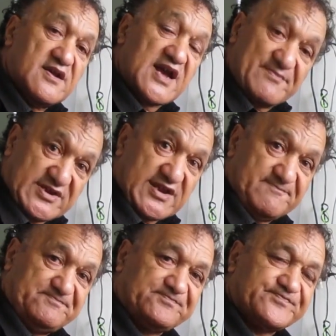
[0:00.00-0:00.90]
company
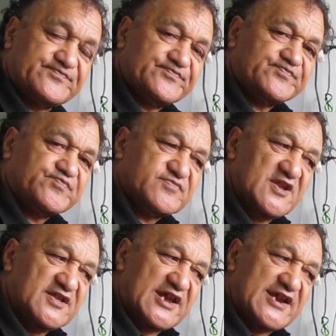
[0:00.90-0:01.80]

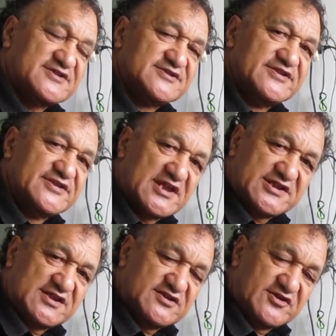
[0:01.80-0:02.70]
that has
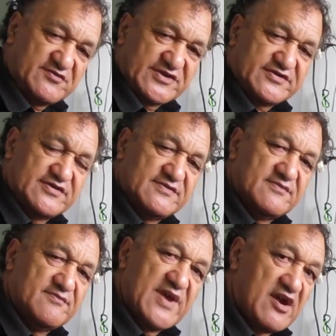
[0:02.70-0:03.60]
nothing to do with
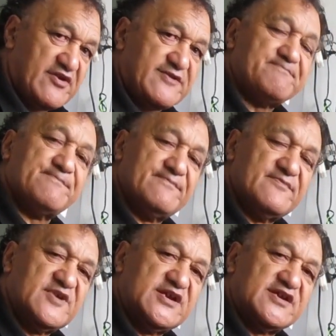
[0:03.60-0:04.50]
Maori.
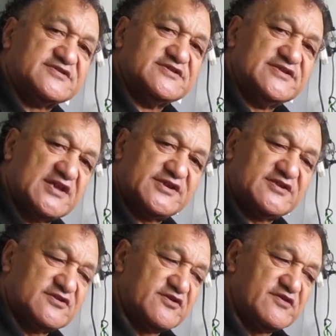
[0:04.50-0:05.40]
It has
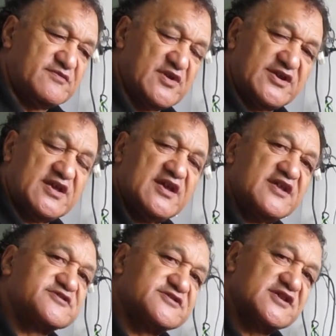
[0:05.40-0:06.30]
nothing to do with anybody.
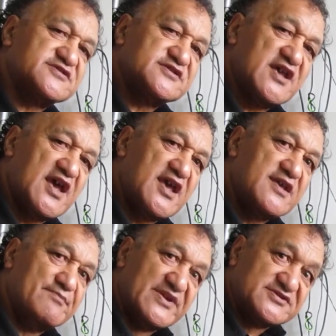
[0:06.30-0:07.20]
It's just
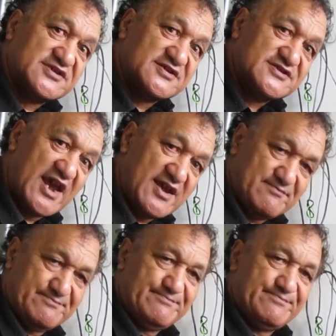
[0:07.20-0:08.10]
a business name.
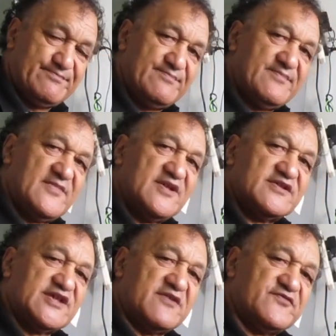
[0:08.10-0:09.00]

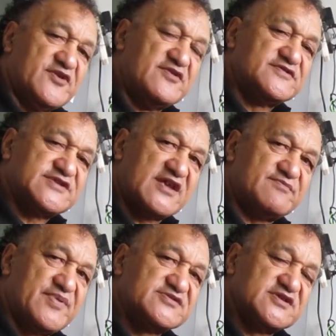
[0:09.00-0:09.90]
They've used
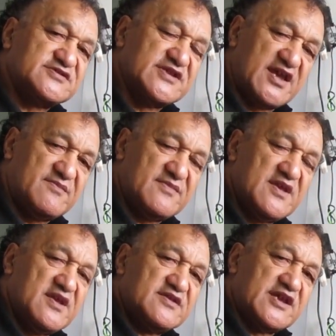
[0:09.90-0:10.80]
that business name
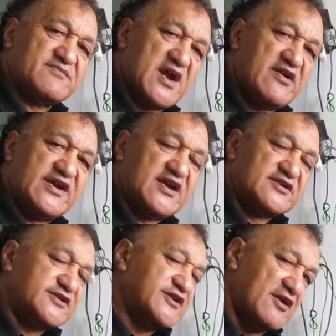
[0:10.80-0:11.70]
that Maori
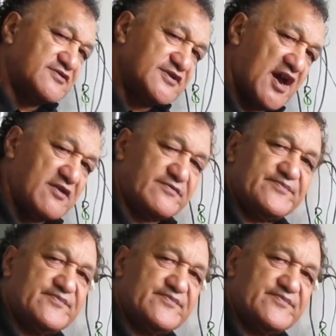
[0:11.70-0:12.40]
don't know,